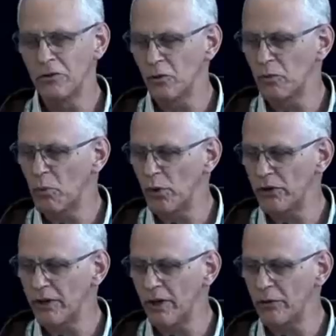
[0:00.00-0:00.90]
it's
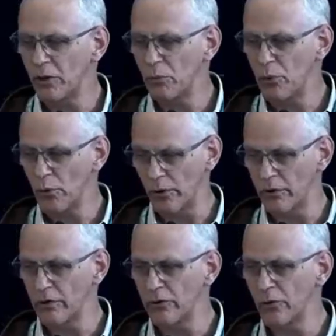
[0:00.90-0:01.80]
pointing out the
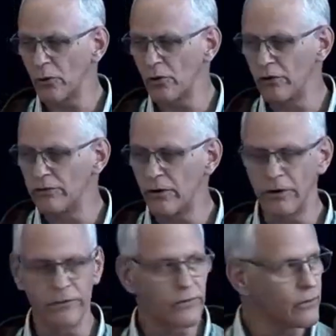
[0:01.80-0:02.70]
important control
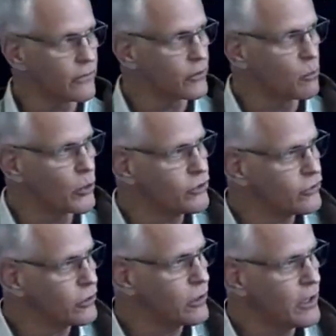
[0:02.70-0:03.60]
of surface
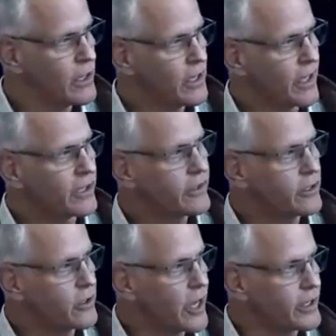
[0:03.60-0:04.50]
moisture. And
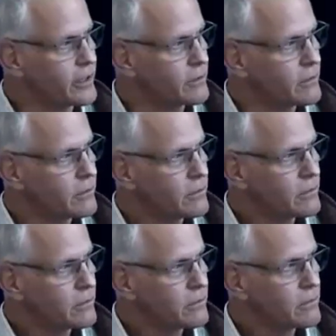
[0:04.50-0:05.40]
at night,
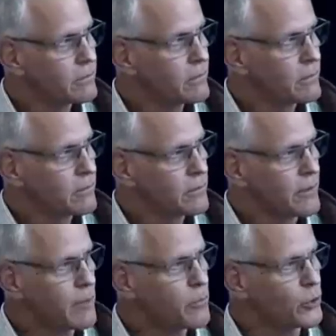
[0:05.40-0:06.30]

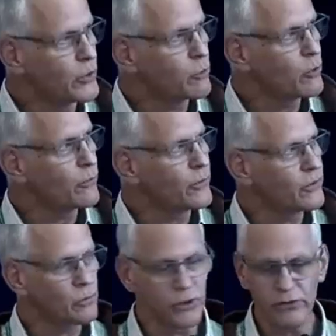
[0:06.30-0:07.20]
that building roof is
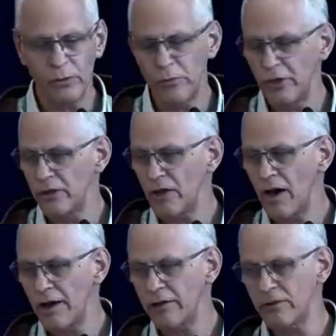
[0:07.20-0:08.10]
switched from being the
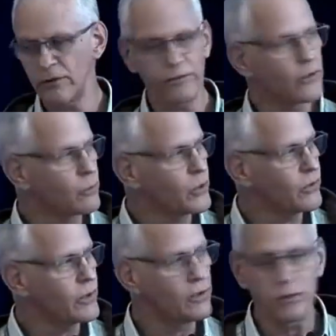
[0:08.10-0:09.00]
hottest surface we
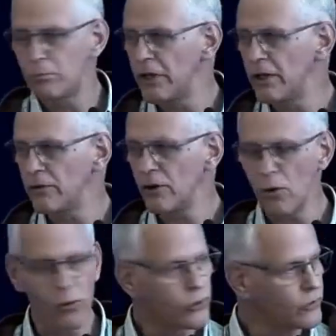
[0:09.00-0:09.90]
see to being the
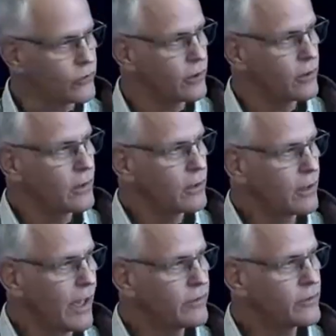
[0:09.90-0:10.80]
coldest,
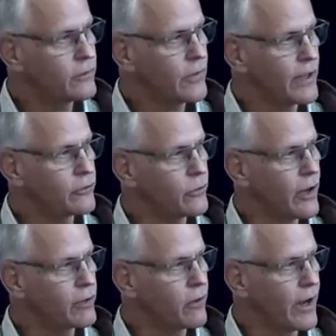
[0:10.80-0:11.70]
as is that
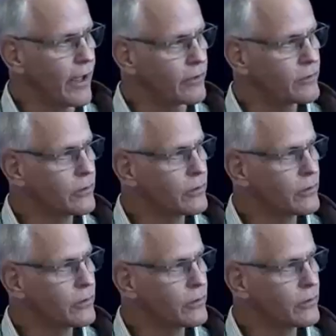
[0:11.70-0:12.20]
dry grass.